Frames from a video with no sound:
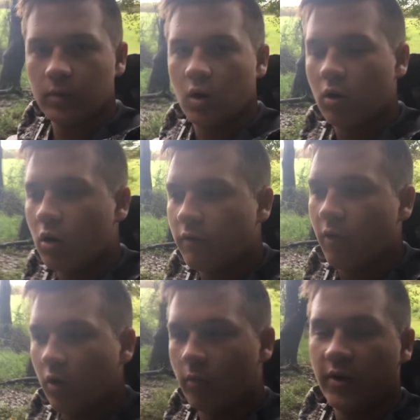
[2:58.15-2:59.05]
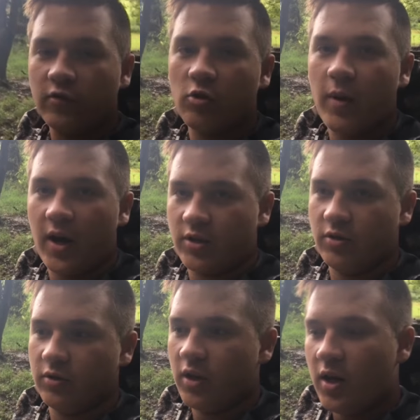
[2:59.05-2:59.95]
On our farm, we have two
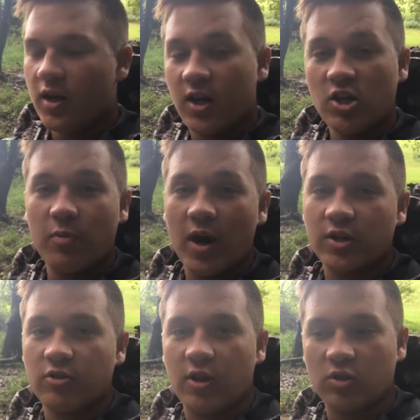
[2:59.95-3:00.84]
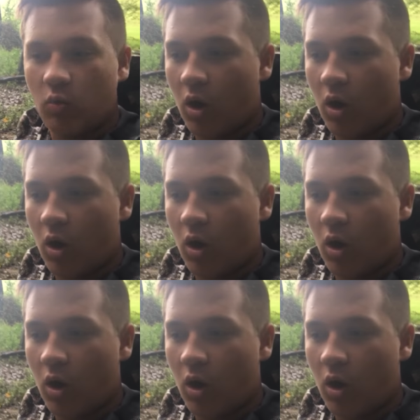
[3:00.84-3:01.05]
pastures. Each pasture has a